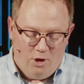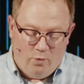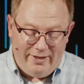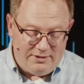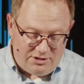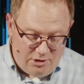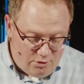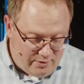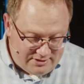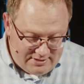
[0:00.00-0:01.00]
What is
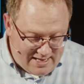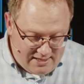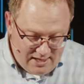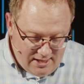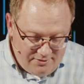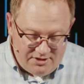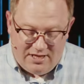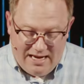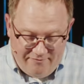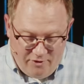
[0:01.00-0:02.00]
new is that the
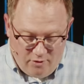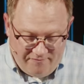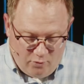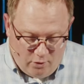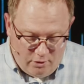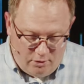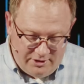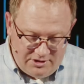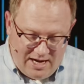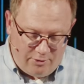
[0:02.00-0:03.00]
Savior of the world
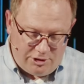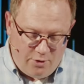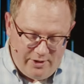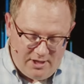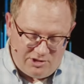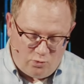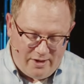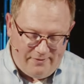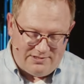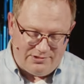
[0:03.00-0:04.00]
is now showing us
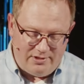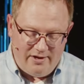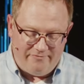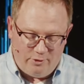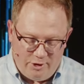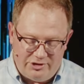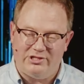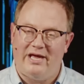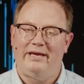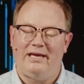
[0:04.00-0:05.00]
what this love
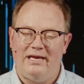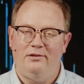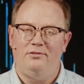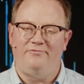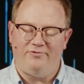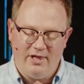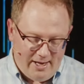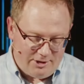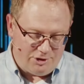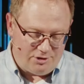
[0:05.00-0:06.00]
looks like in the
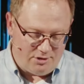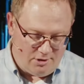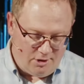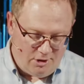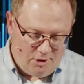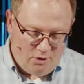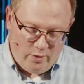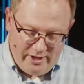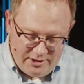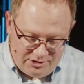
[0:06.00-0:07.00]
flesh.
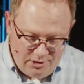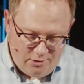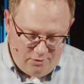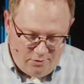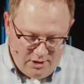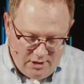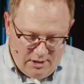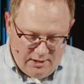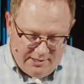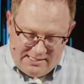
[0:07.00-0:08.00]
What is new
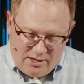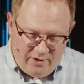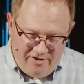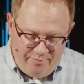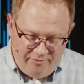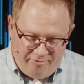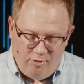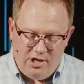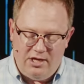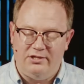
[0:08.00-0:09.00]
is that we have been
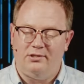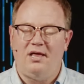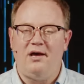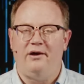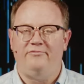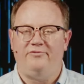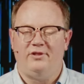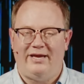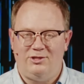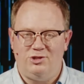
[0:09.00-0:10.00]
freed to love
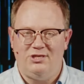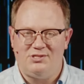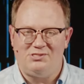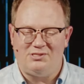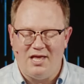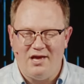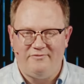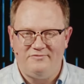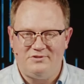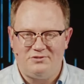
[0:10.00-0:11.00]
like Jesus
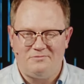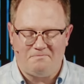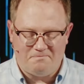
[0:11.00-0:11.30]
loves.